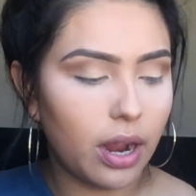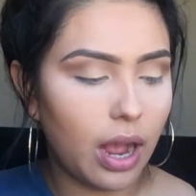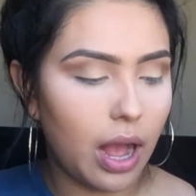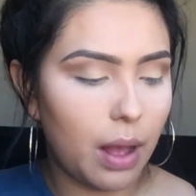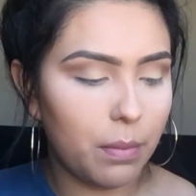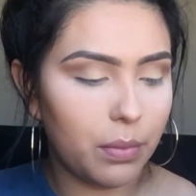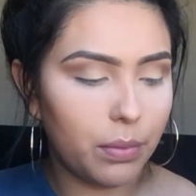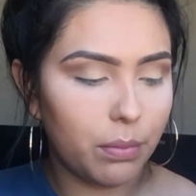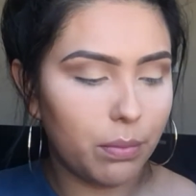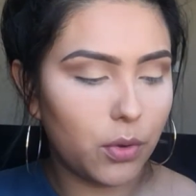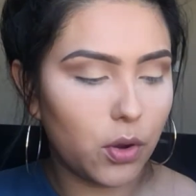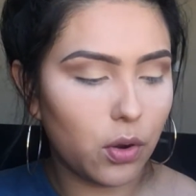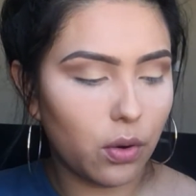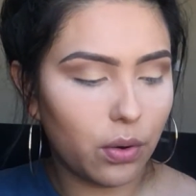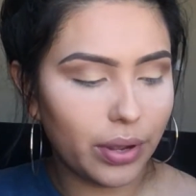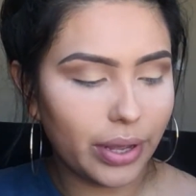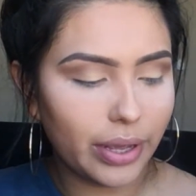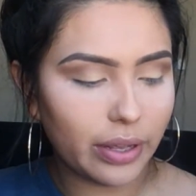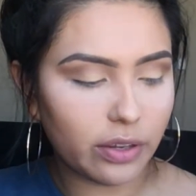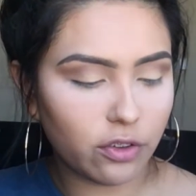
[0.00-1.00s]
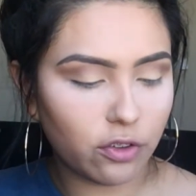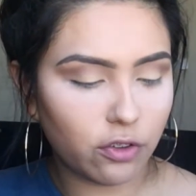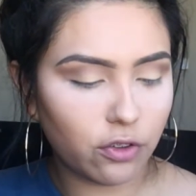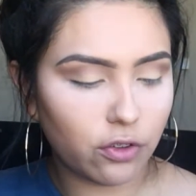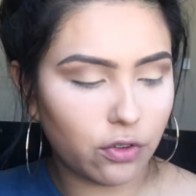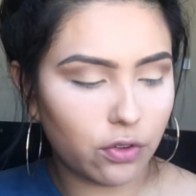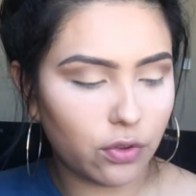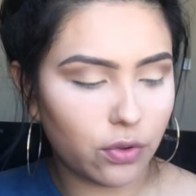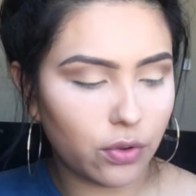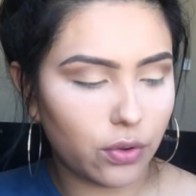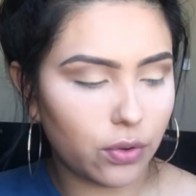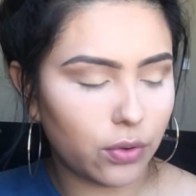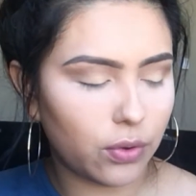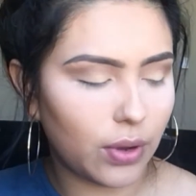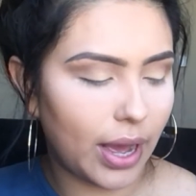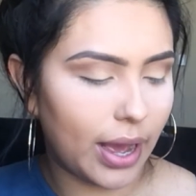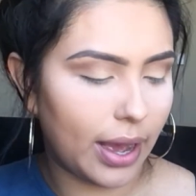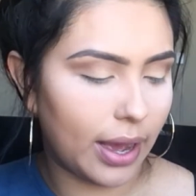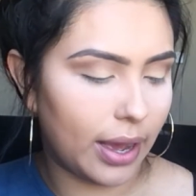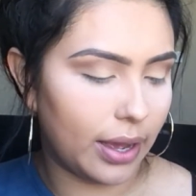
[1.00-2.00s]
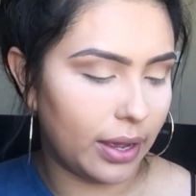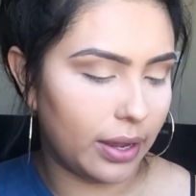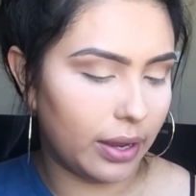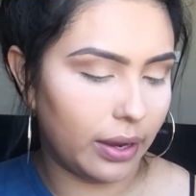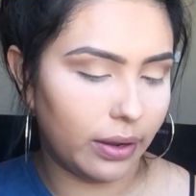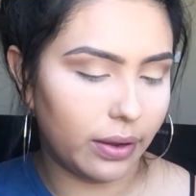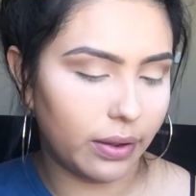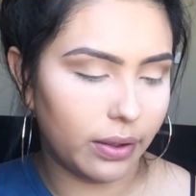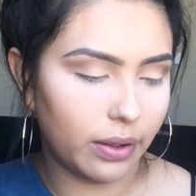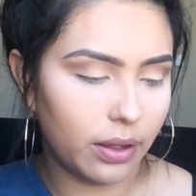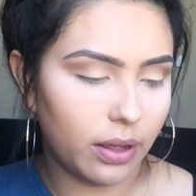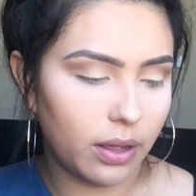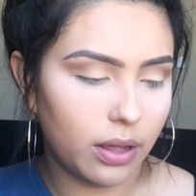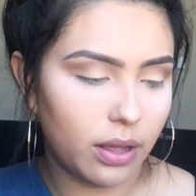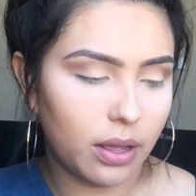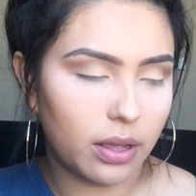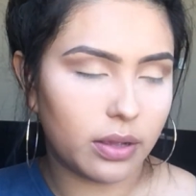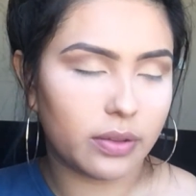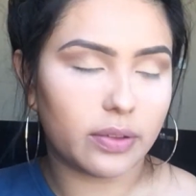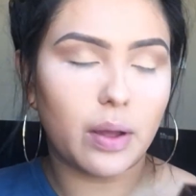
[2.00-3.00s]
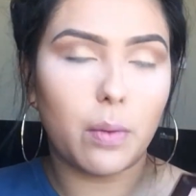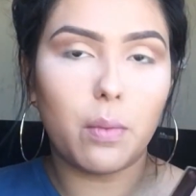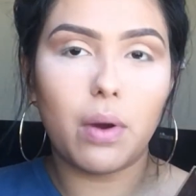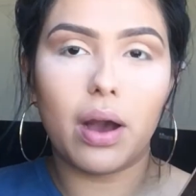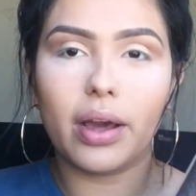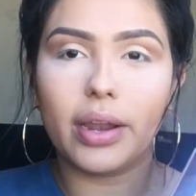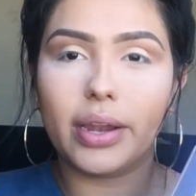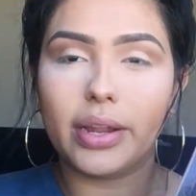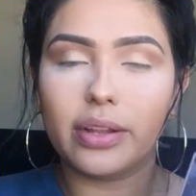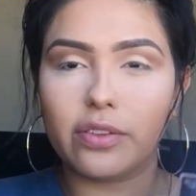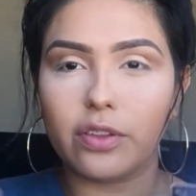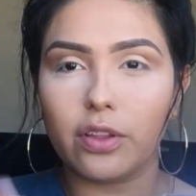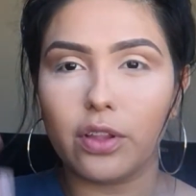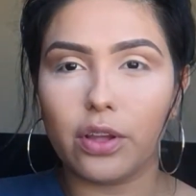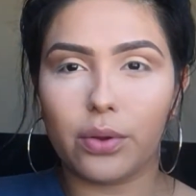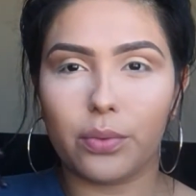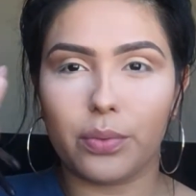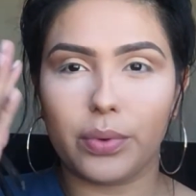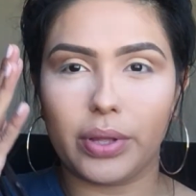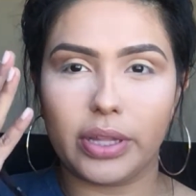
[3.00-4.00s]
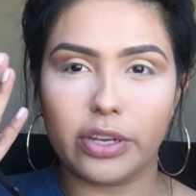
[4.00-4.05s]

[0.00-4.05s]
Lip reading: I'm going to add, because I want it to look really